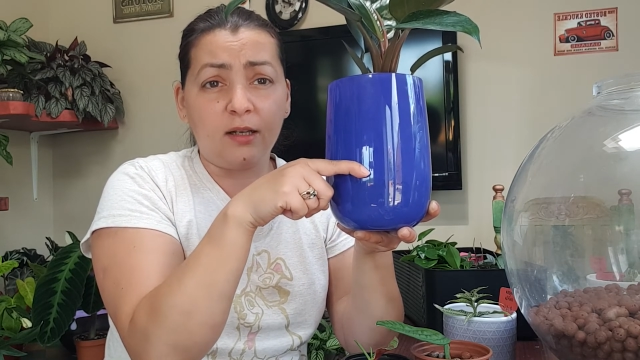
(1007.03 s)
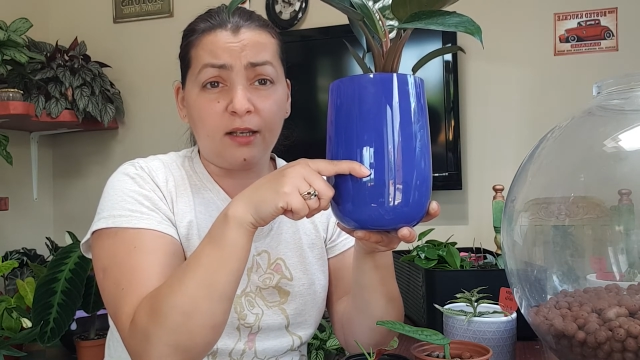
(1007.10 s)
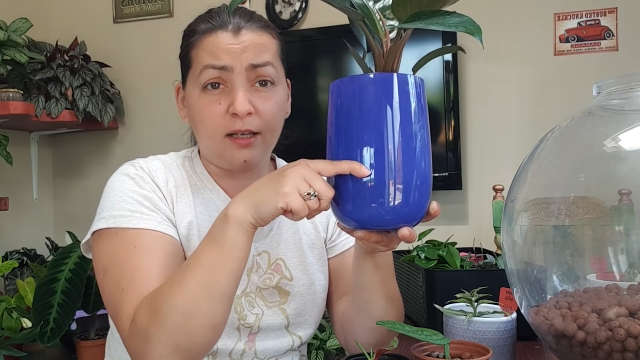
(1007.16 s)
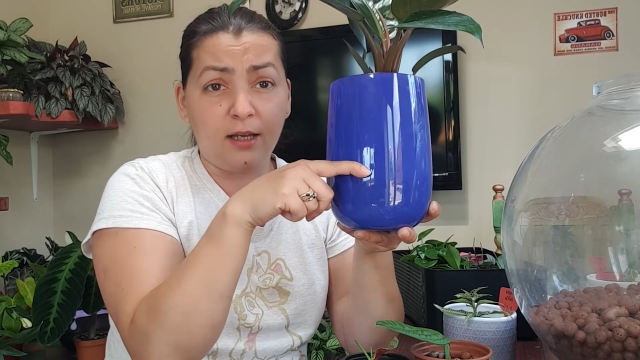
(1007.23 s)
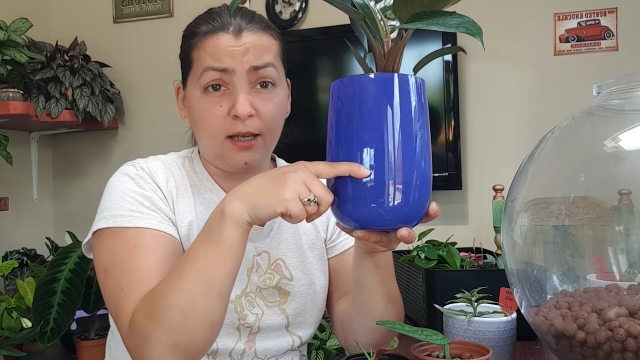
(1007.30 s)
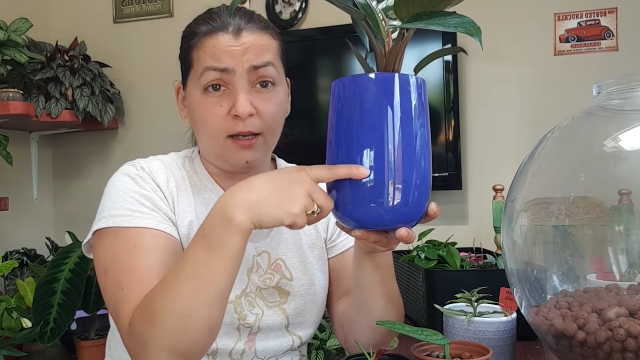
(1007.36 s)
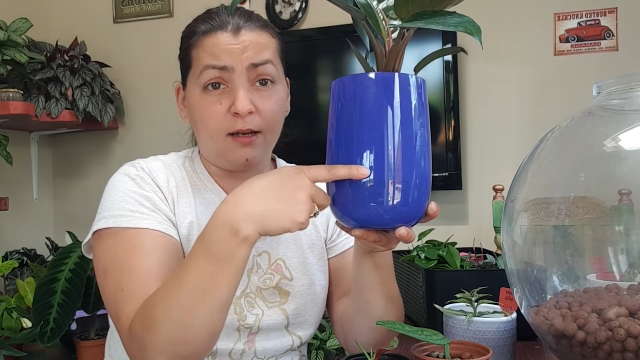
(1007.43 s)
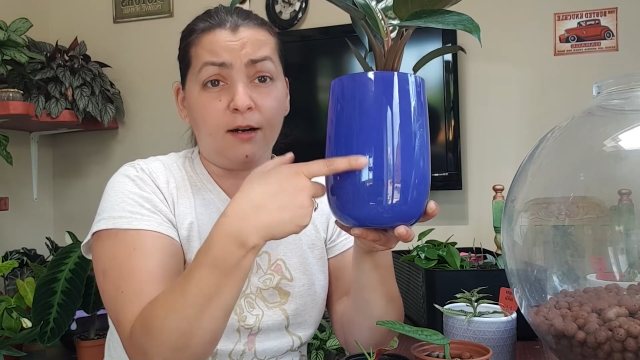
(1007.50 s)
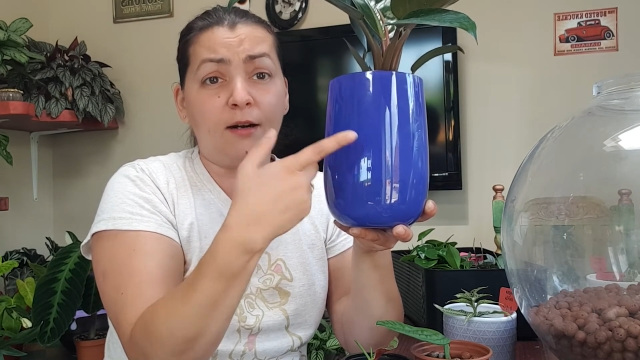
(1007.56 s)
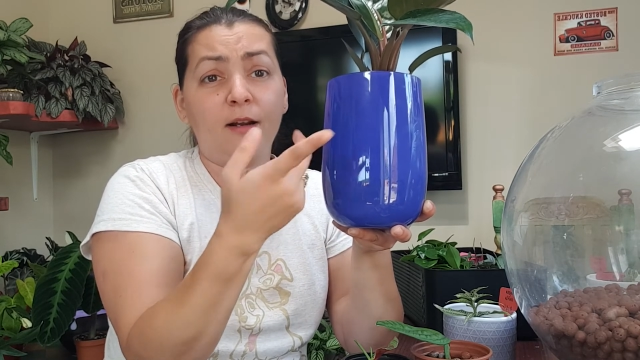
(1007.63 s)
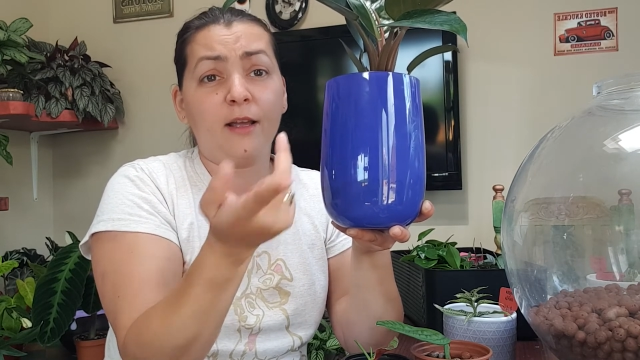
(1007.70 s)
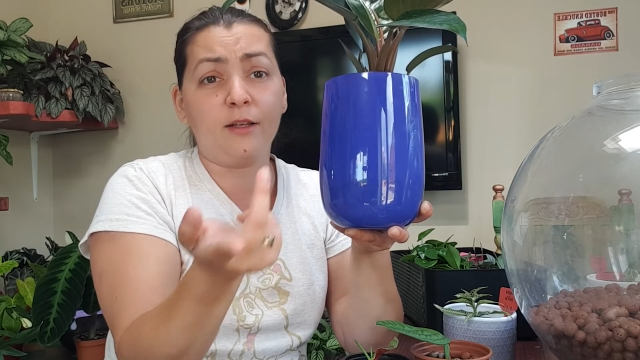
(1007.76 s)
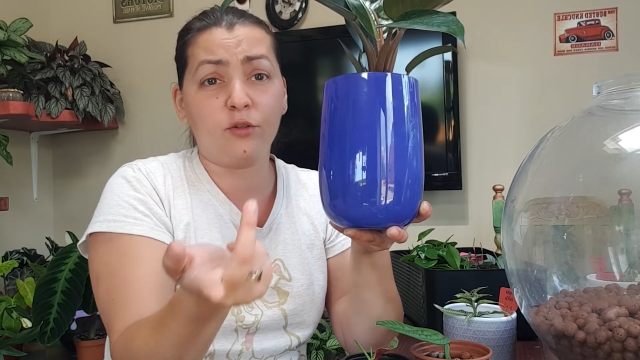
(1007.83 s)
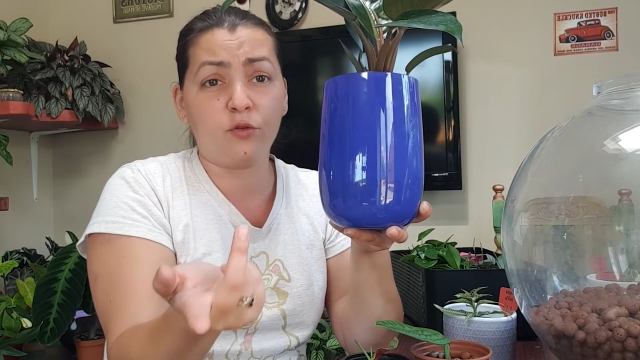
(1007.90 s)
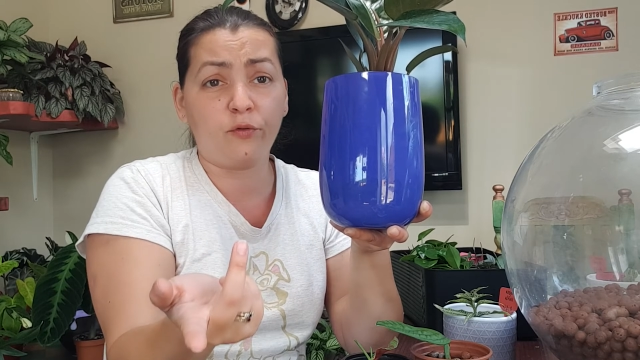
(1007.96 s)
here
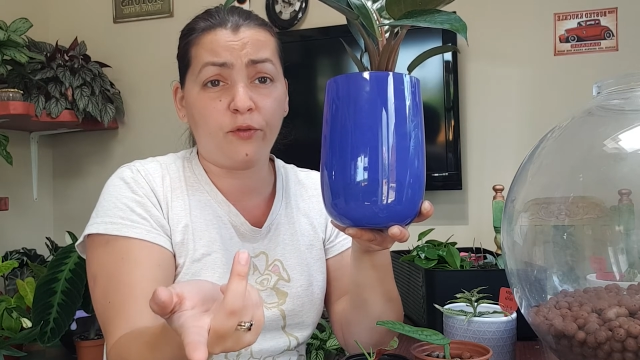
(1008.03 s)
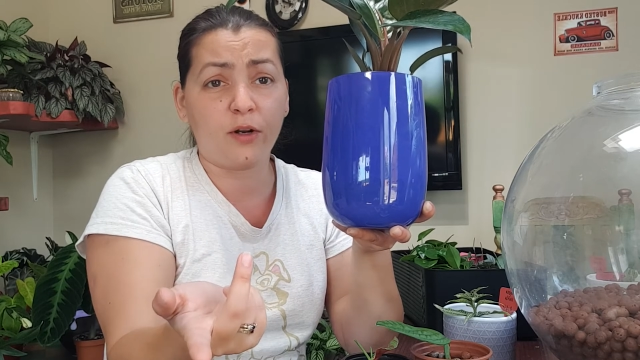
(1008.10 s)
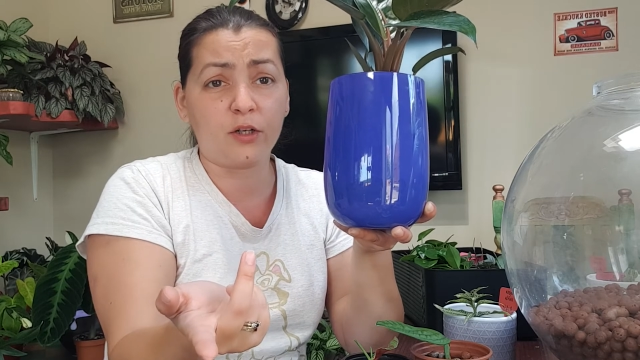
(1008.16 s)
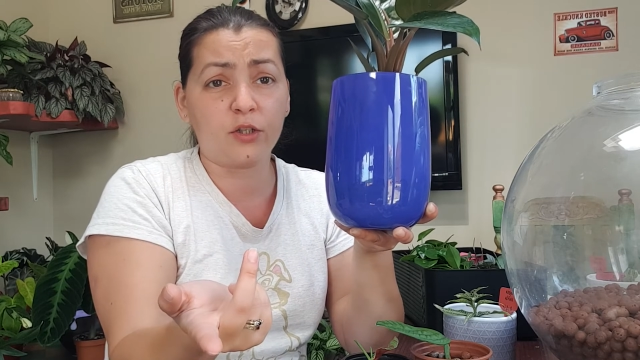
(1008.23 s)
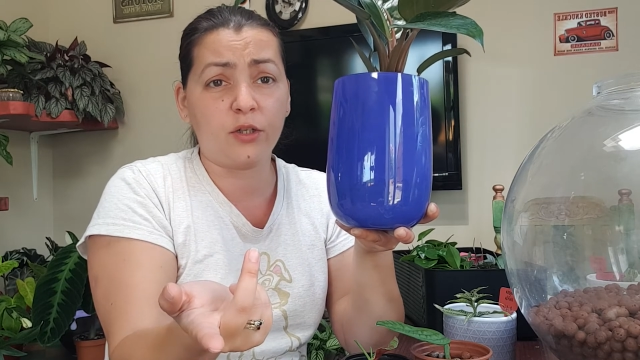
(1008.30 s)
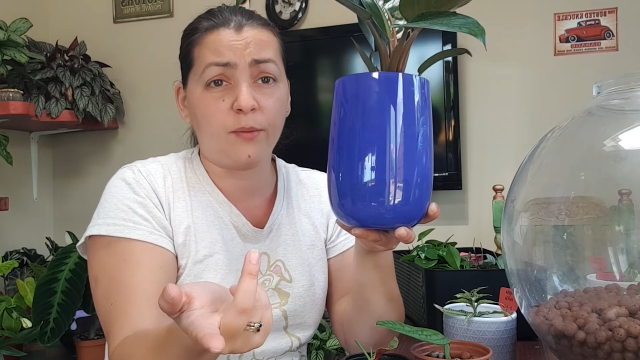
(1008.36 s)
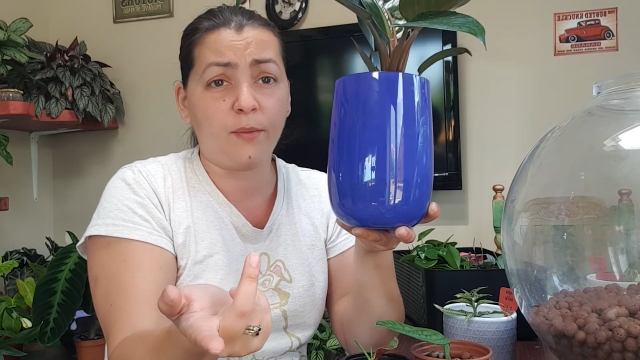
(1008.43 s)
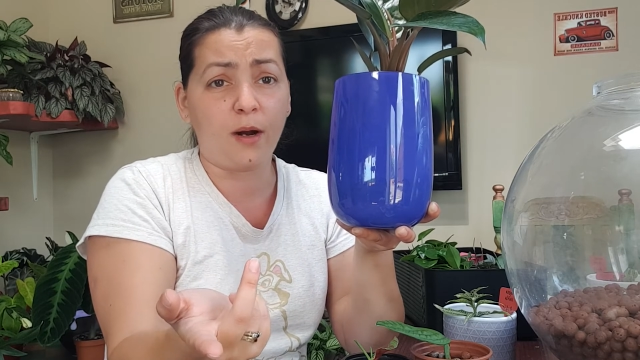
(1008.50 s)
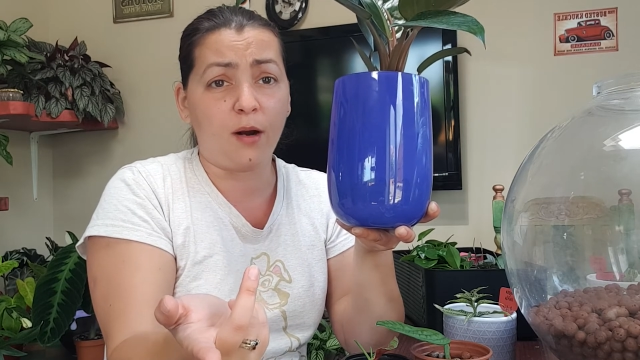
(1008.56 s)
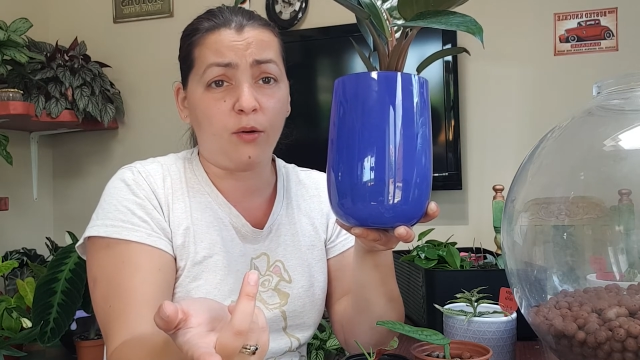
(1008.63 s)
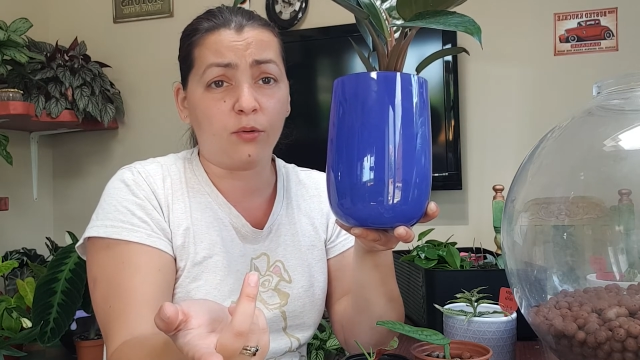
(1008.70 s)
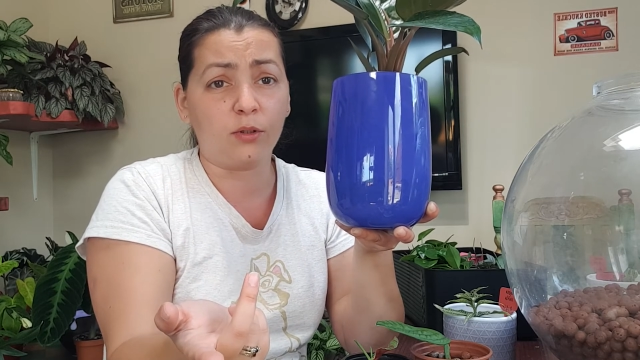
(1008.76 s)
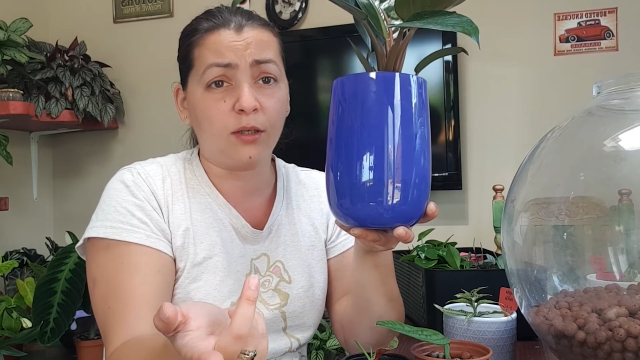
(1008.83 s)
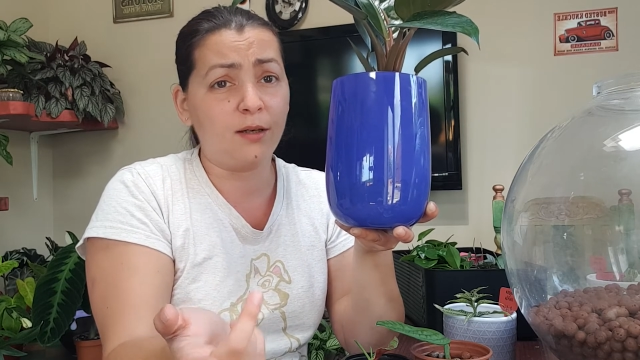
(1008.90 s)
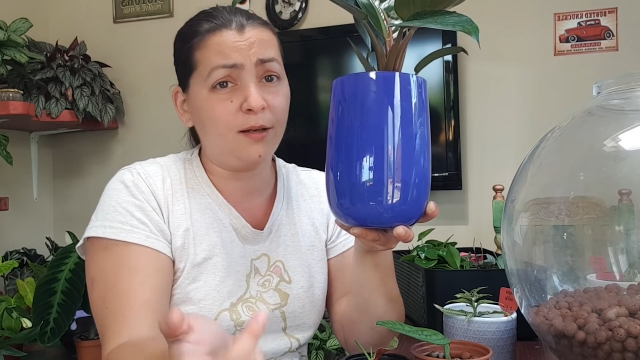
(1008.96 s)
and to flush them out?